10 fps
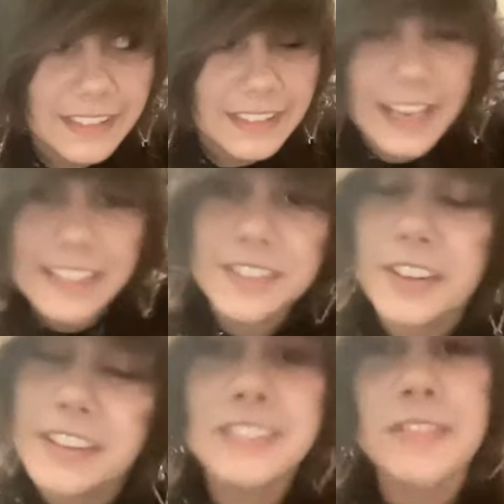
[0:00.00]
Yeah, sorry this